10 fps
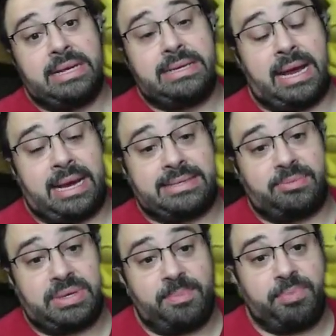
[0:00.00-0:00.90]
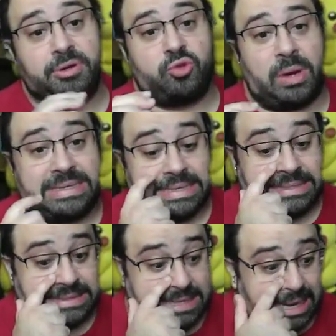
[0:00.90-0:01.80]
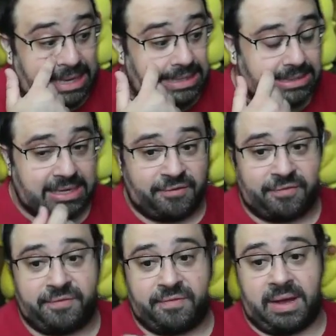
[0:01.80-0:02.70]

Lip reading: September 22nd, if